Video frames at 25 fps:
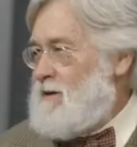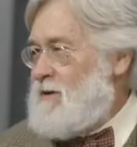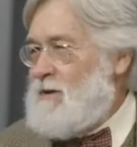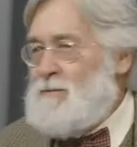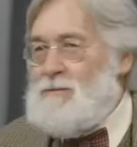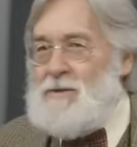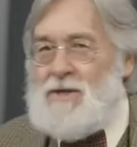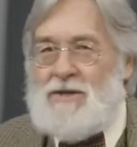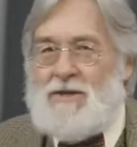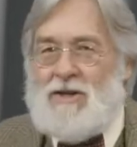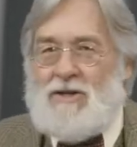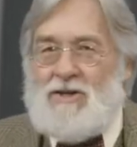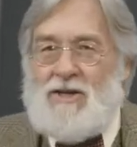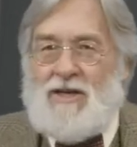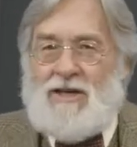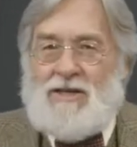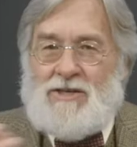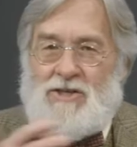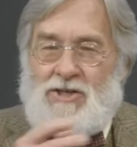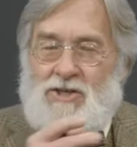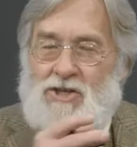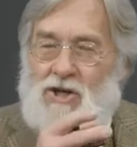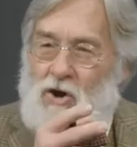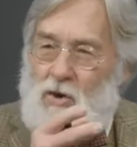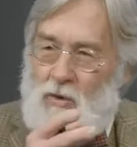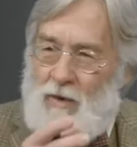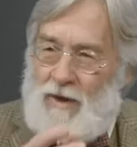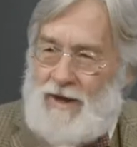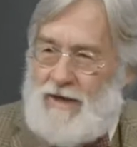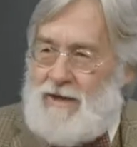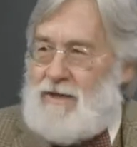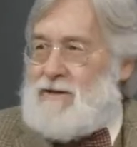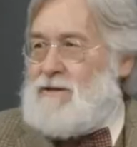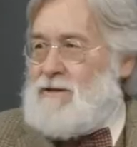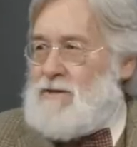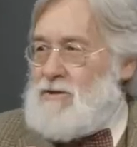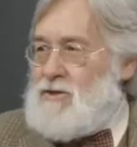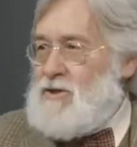I mean, there is no
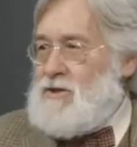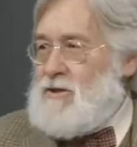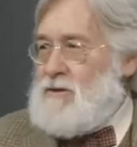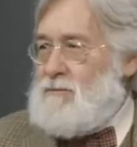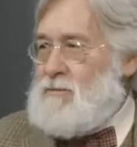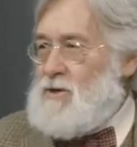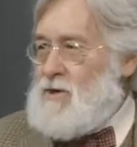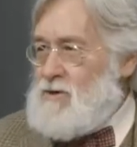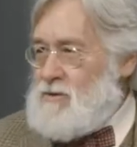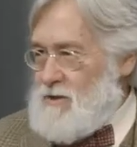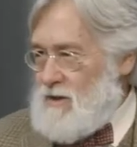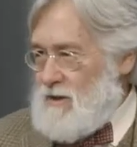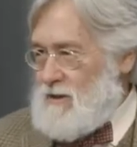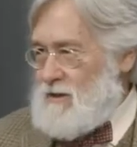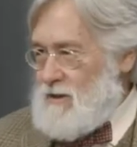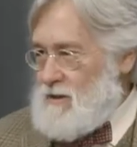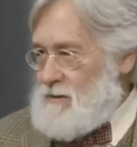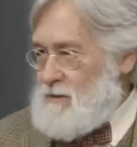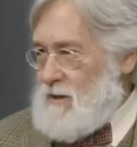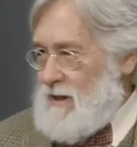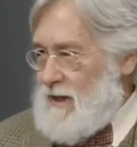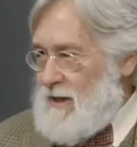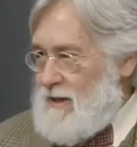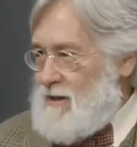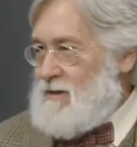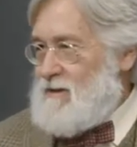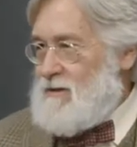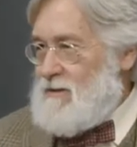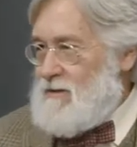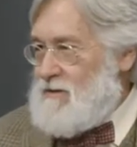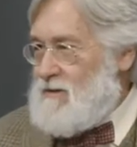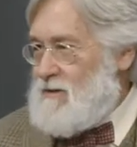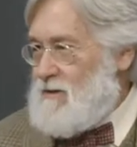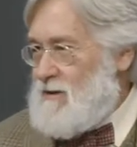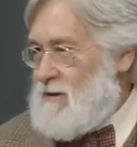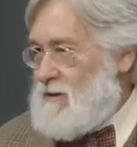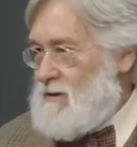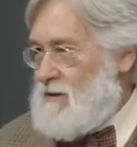end to the music that's
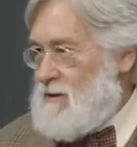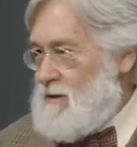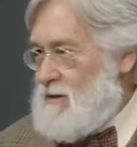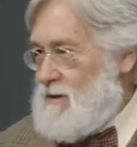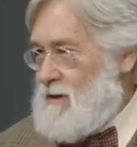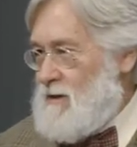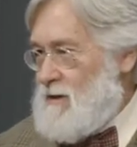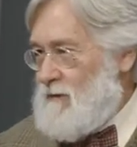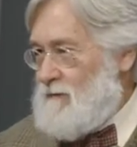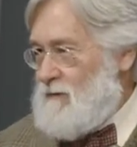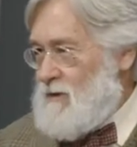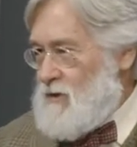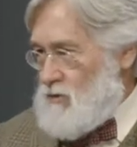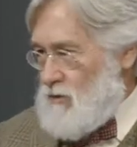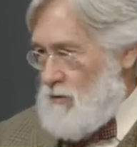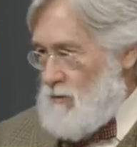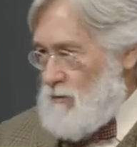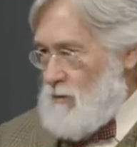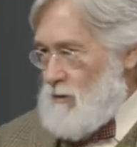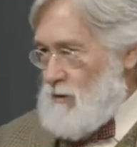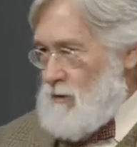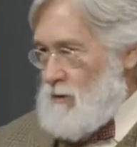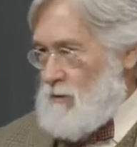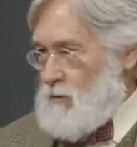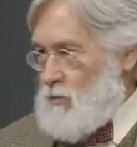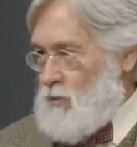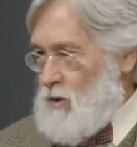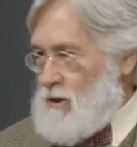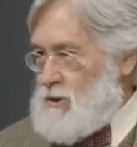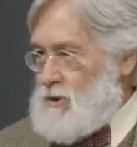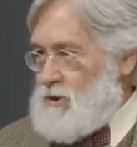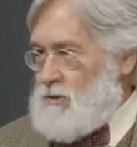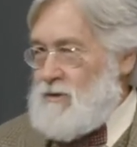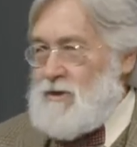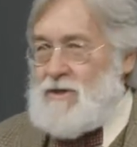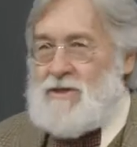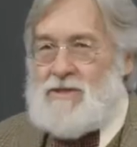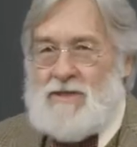latent in a, in a visual world
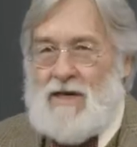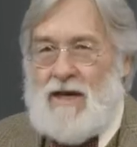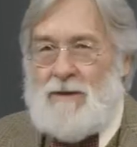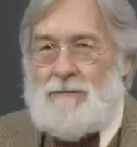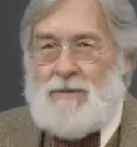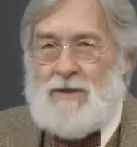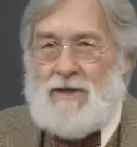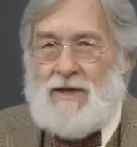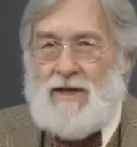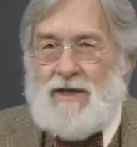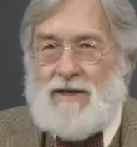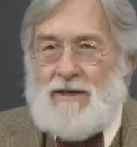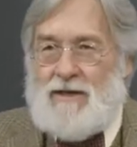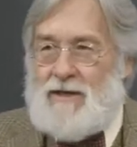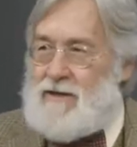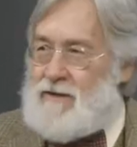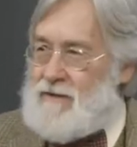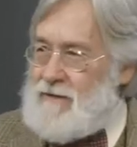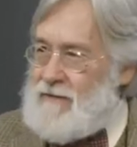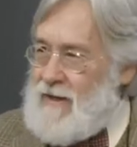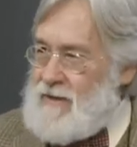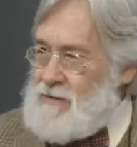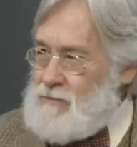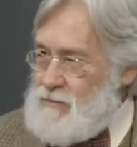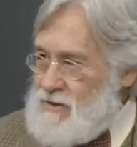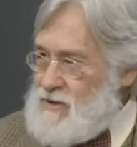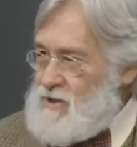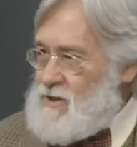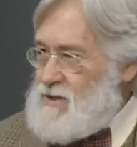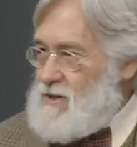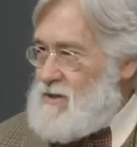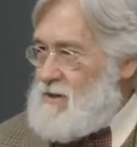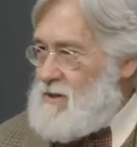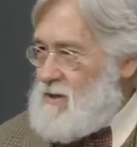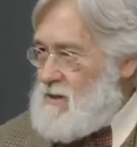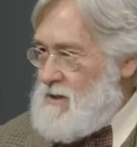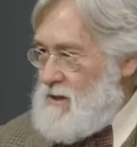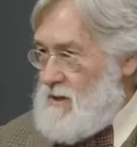once you accept the idea that that's what
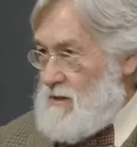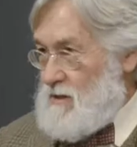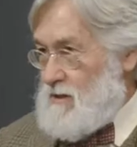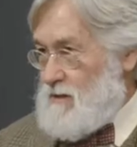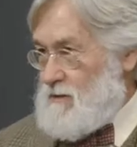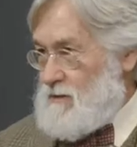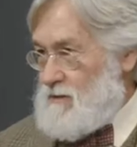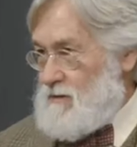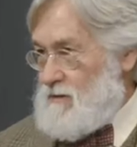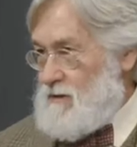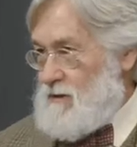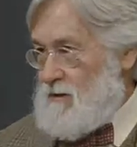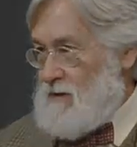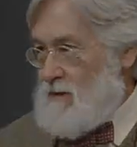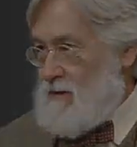seeing is.